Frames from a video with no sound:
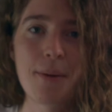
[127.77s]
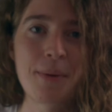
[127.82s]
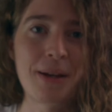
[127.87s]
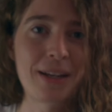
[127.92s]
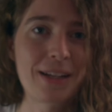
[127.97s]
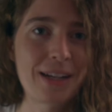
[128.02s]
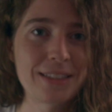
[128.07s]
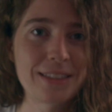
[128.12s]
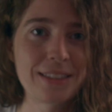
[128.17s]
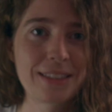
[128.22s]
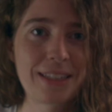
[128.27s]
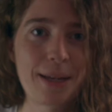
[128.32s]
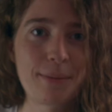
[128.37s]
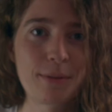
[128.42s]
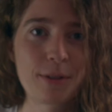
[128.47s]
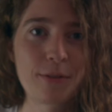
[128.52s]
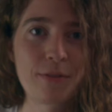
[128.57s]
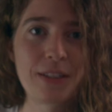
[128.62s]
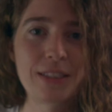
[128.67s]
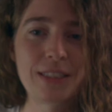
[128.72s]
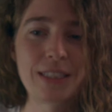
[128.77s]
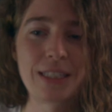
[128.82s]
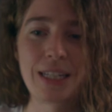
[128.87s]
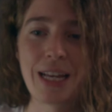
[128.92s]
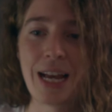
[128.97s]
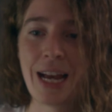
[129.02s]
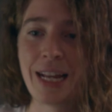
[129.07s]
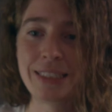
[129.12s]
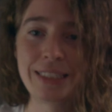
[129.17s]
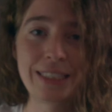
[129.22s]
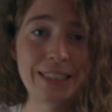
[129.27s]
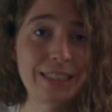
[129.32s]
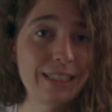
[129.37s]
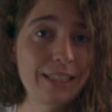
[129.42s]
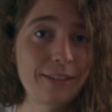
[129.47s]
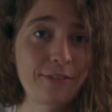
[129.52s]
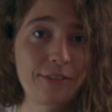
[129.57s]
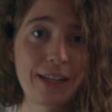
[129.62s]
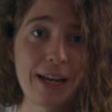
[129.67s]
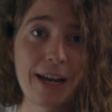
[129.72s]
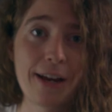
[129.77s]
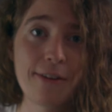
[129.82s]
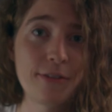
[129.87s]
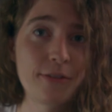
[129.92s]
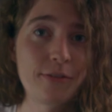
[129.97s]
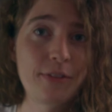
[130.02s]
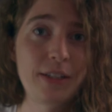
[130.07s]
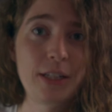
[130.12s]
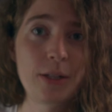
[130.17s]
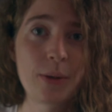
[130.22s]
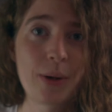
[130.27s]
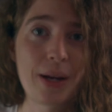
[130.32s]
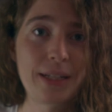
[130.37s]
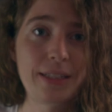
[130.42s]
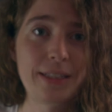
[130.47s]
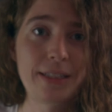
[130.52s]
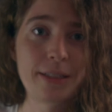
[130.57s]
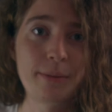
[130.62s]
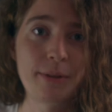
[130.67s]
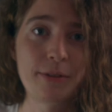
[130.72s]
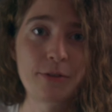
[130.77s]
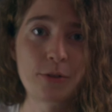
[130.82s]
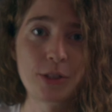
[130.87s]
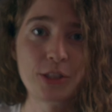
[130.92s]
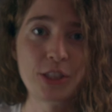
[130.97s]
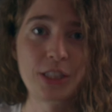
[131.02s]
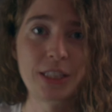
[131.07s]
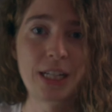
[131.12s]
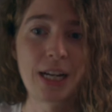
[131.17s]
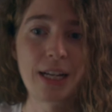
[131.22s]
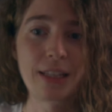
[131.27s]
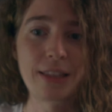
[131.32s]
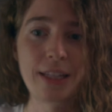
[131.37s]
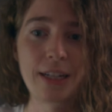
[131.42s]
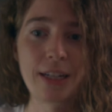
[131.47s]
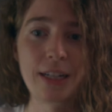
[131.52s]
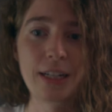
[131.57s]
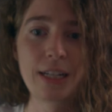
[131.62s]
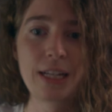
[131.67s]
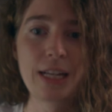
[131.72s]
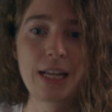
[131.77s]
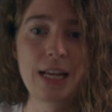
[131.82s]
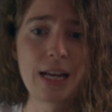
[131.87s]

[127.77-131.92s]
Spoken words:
My cousin came to visit. I didn't even have a video idea before she got there.